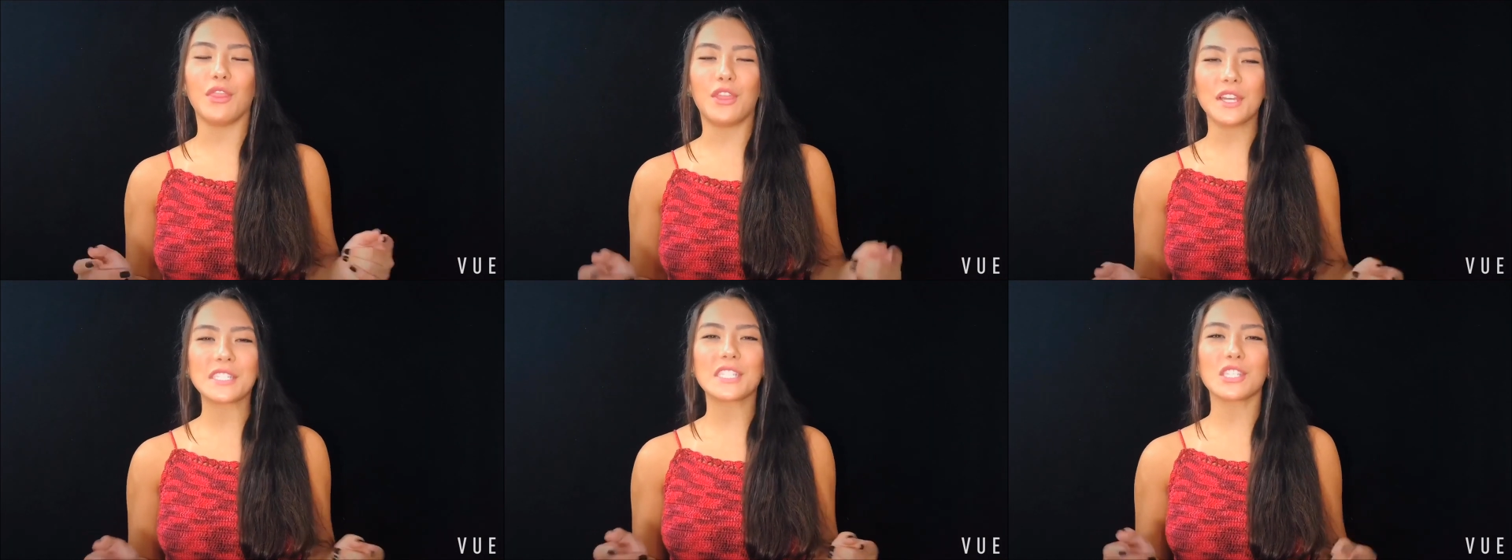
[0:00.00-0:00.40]

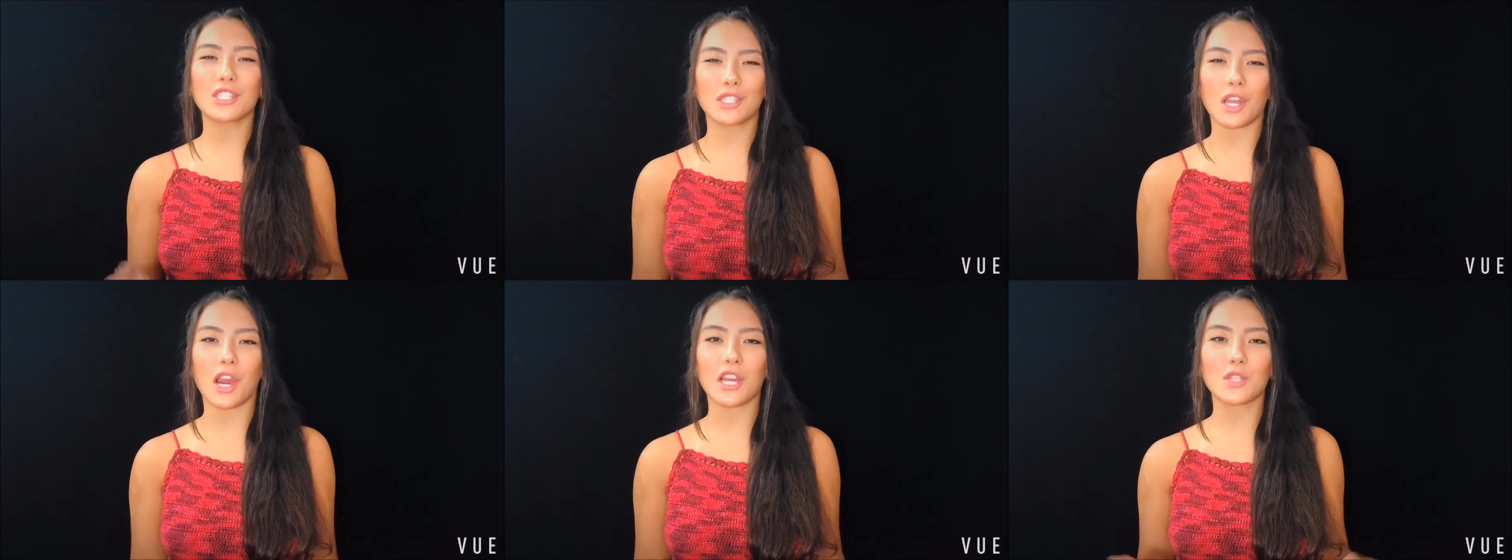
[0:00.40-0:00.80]
And this
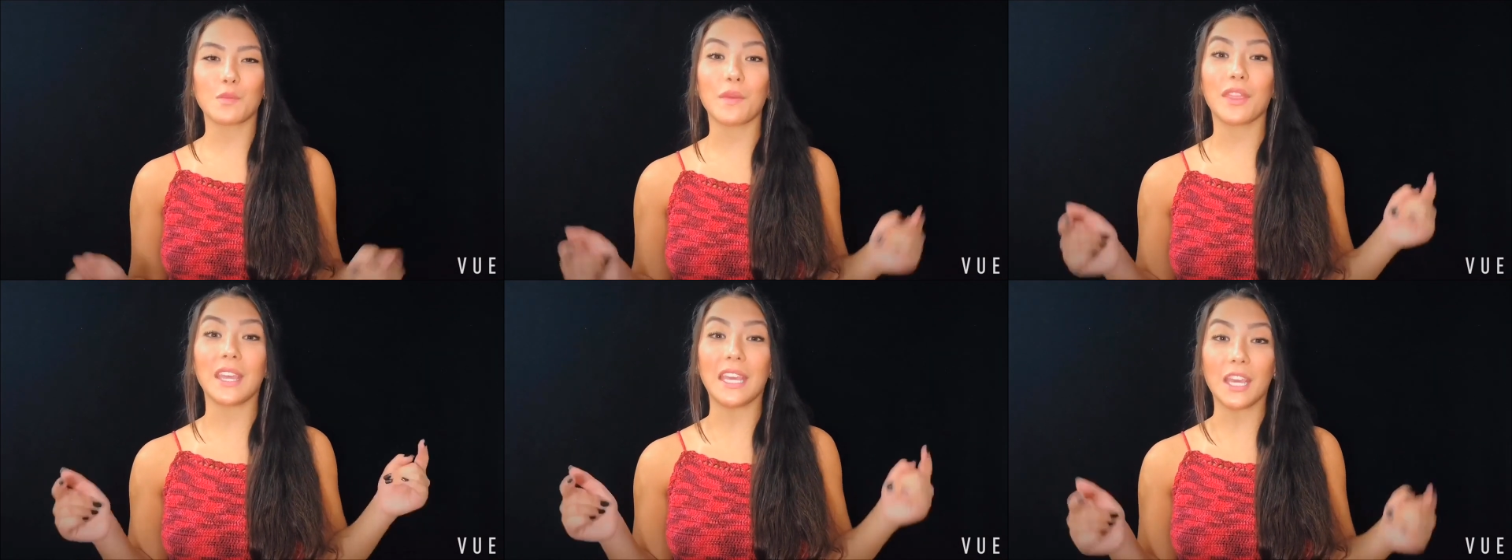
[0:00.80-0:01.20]

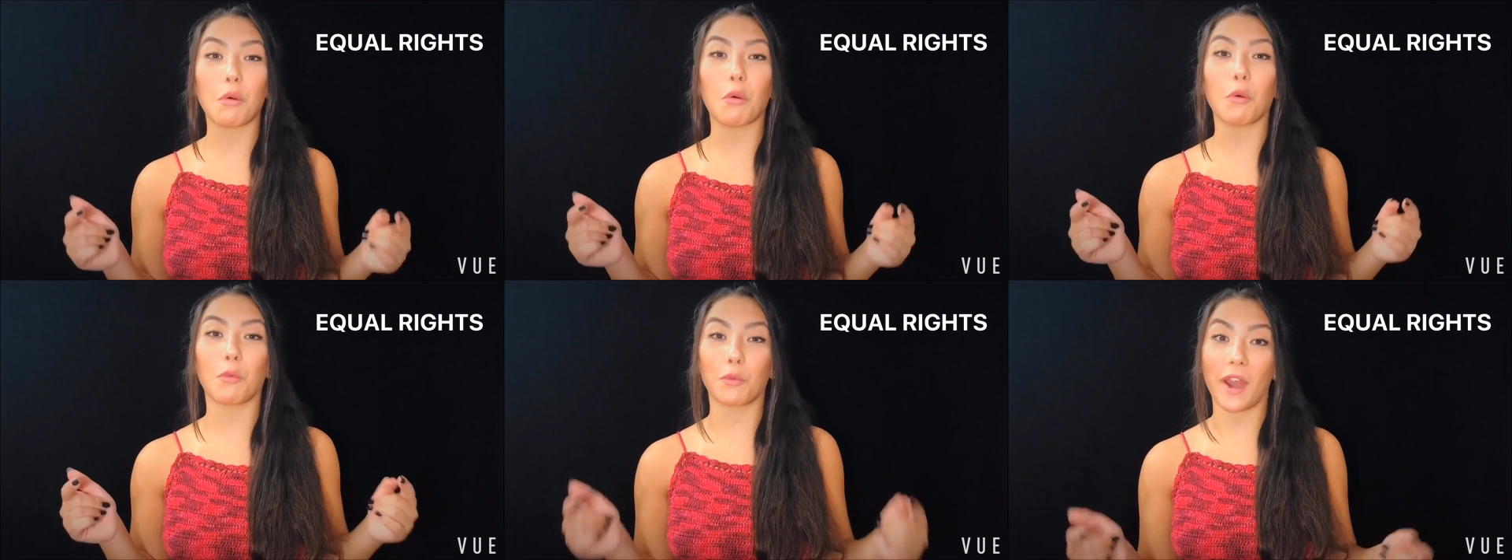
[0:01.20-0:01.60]
starts with
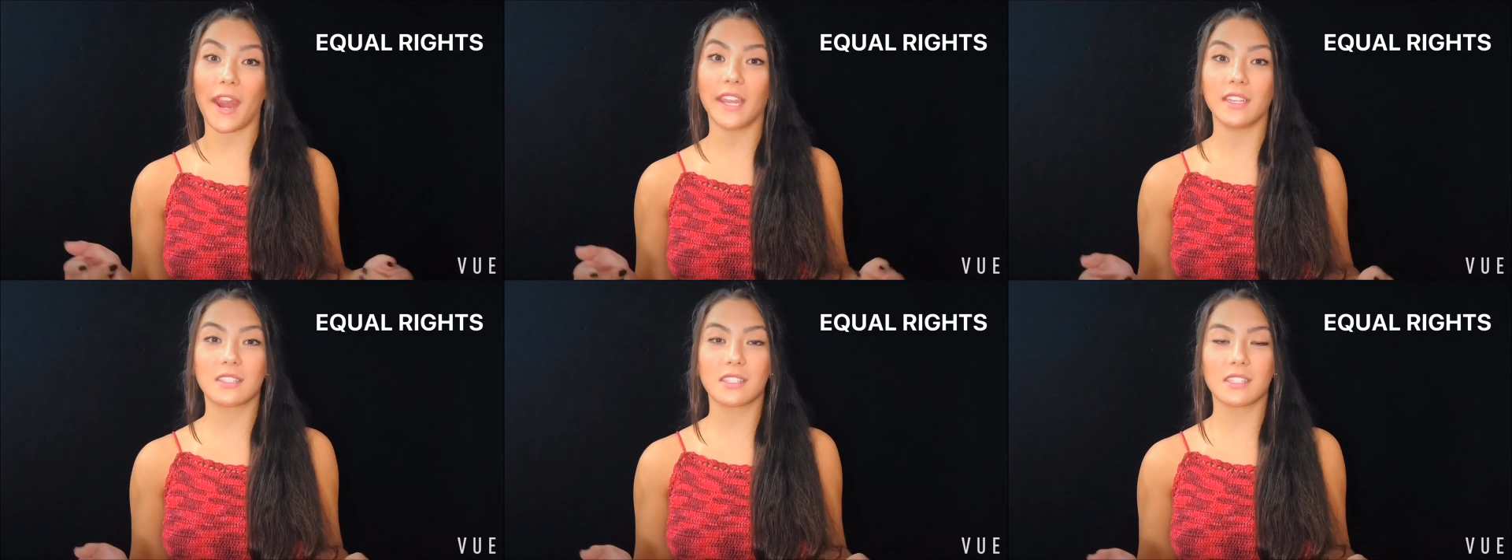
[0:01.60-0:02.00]
equal
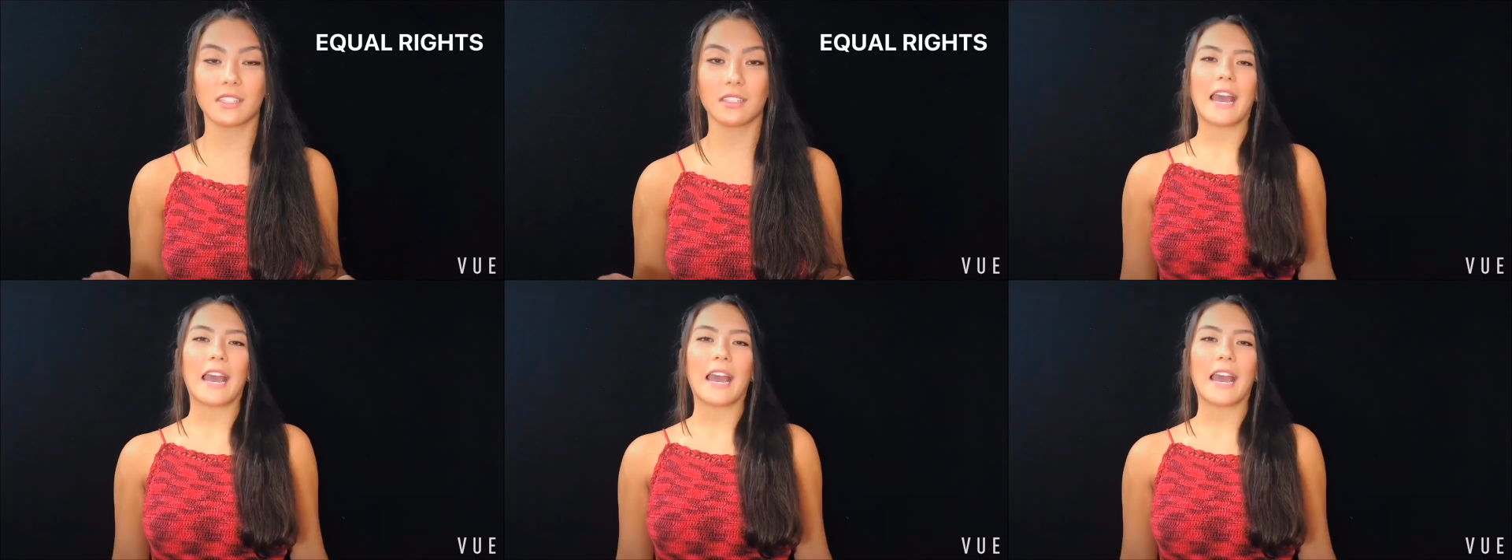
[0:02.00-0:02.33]
rights.